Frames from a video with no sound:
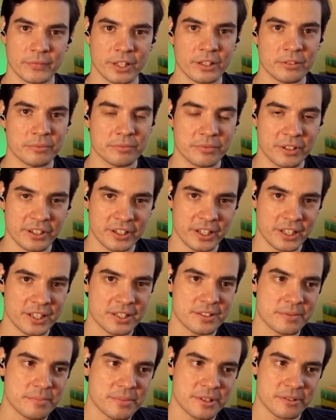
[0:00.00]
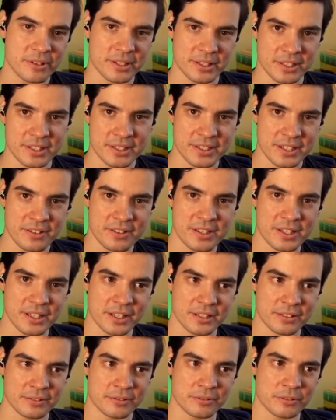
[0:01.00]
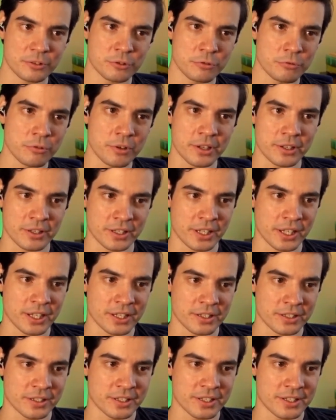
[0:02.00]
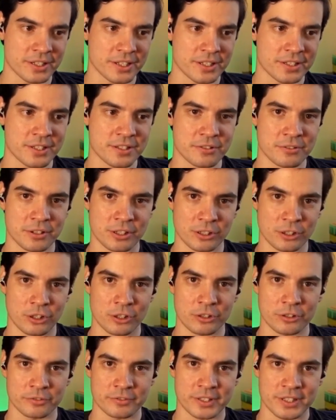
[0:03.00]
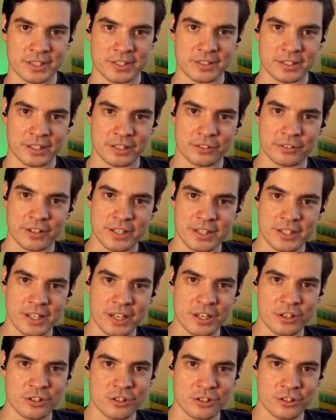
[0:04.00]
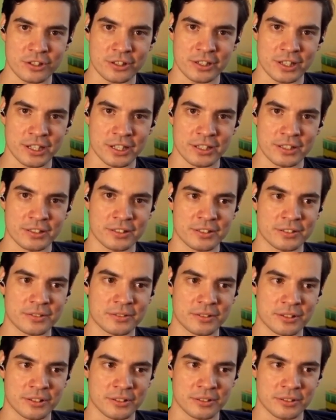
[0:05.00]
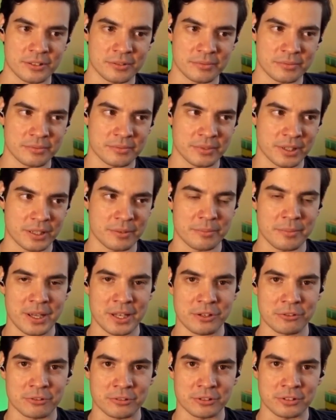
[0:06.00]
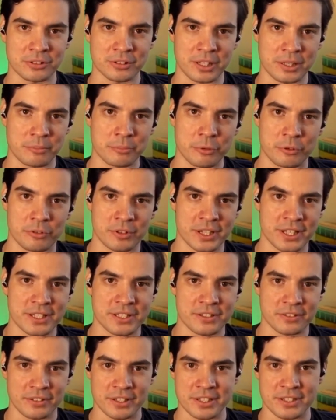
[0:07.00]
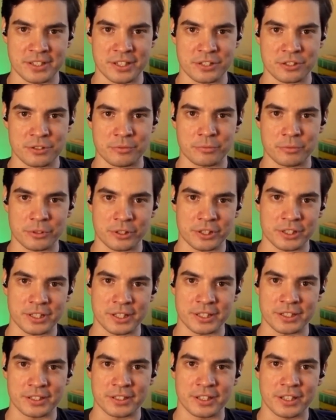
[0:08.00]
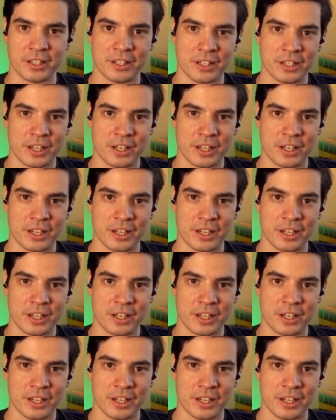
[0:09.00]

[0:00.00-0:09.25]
Yeah, very nice. So it sounds like Koog in this case is doing a lot of this like translation and like manual, like boring serialization work that